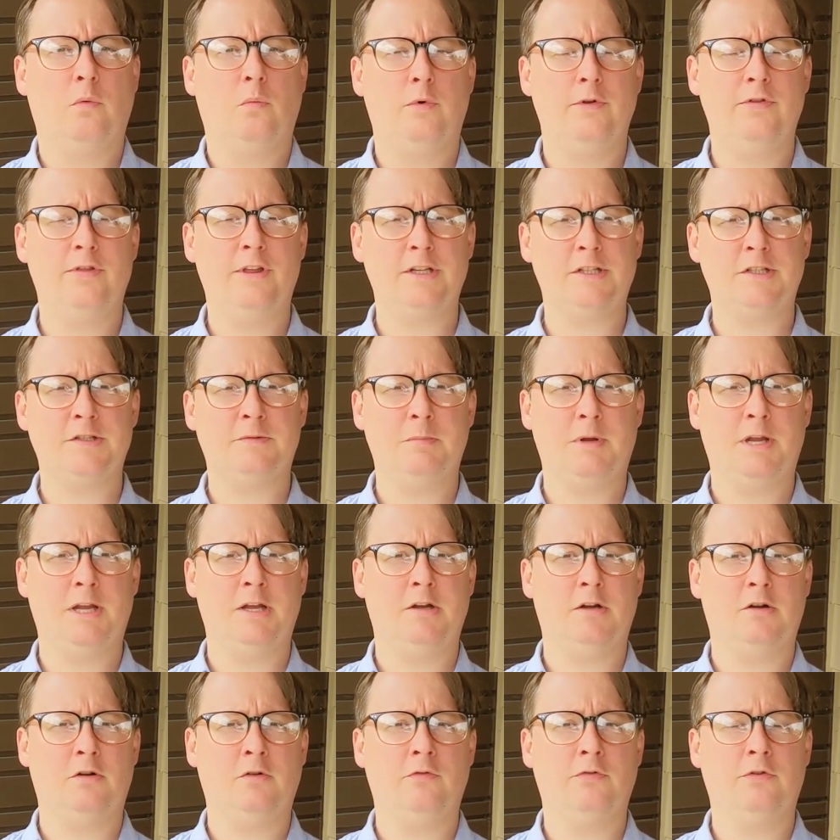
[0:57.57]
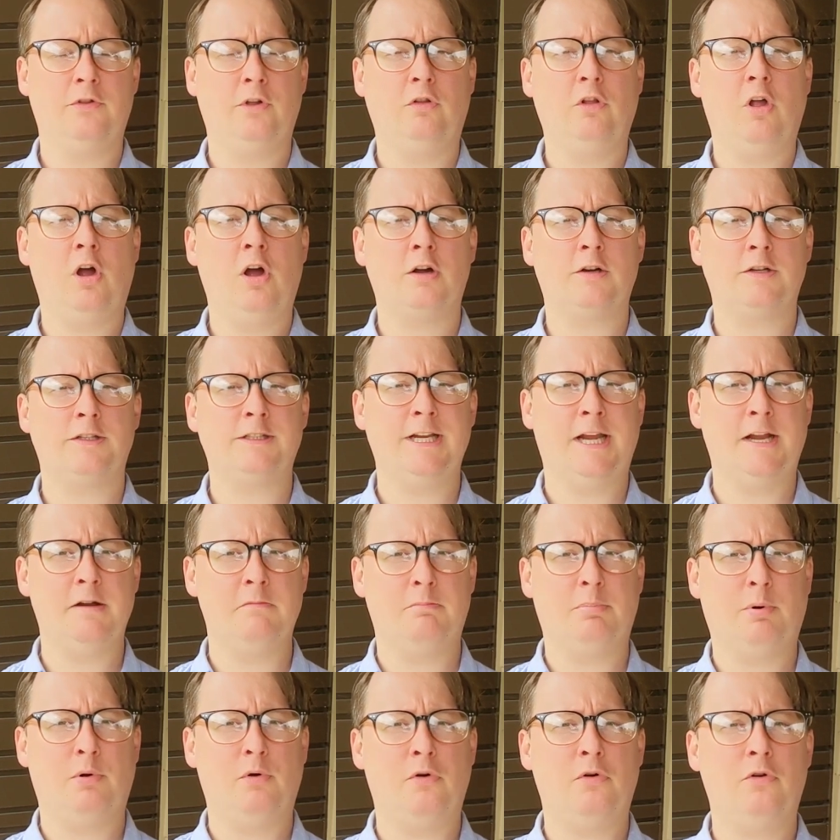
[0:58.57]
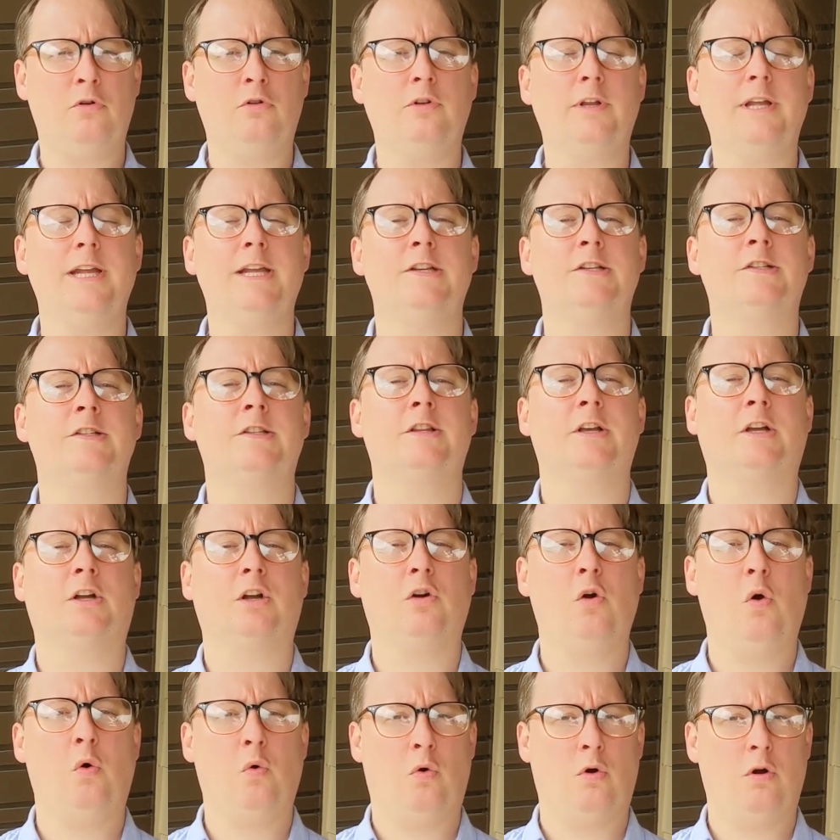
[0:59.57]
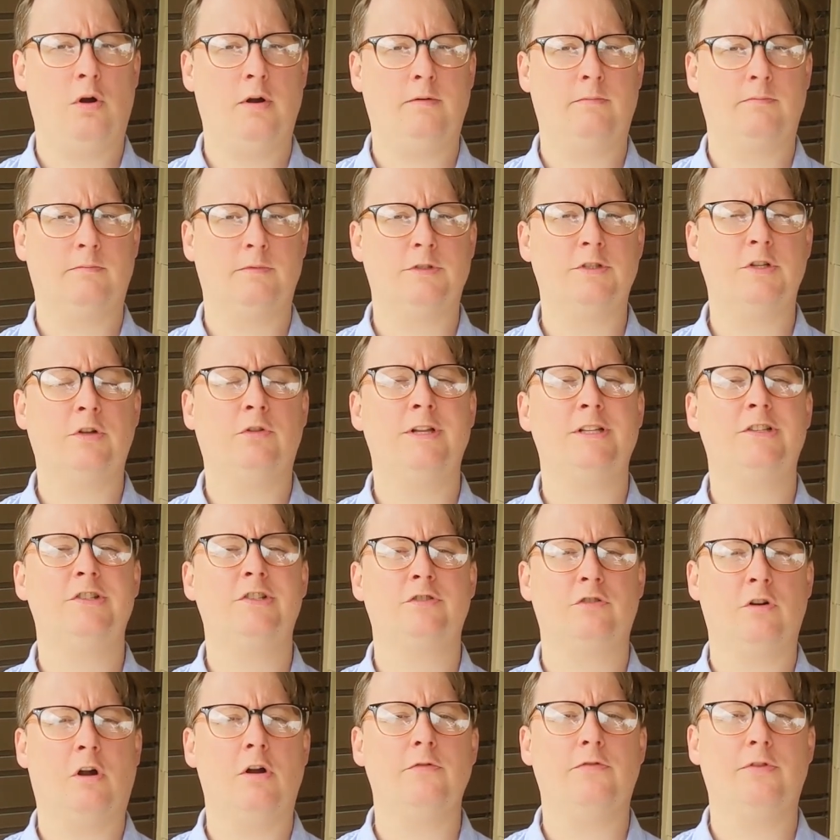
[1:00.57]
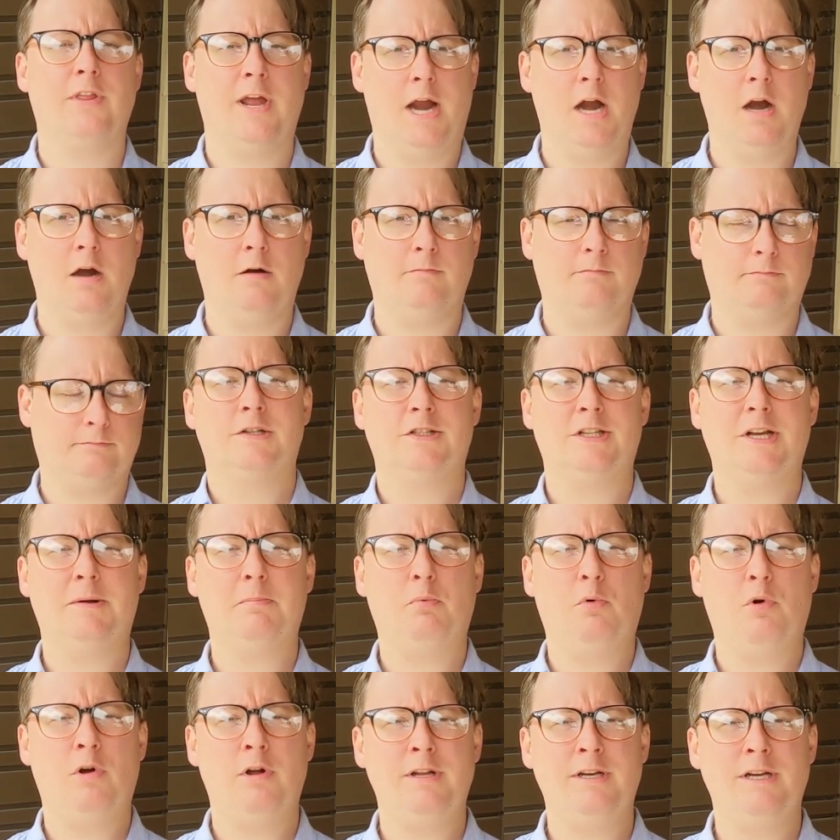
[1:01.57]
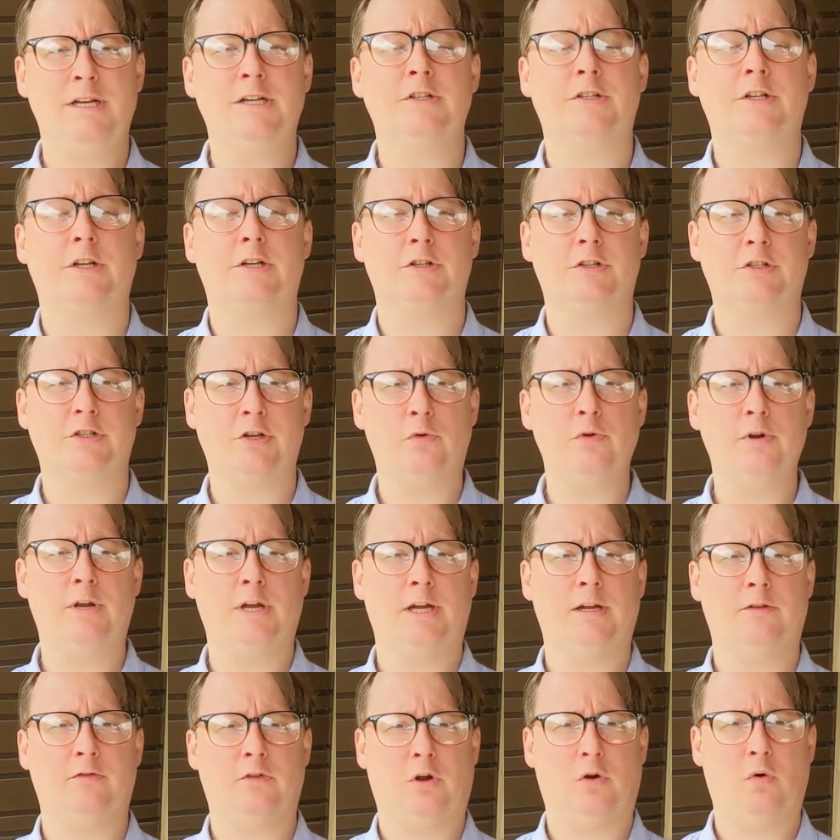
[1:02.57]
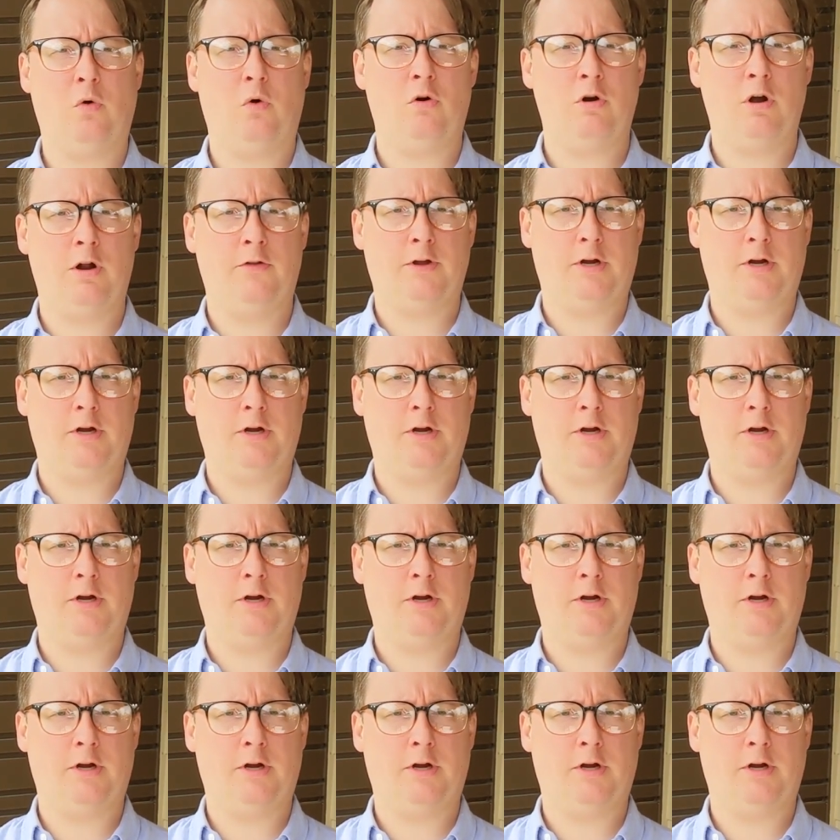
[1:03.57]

With this meal, the long tent pole is the corn, so let's start there. Step one is soaking the corn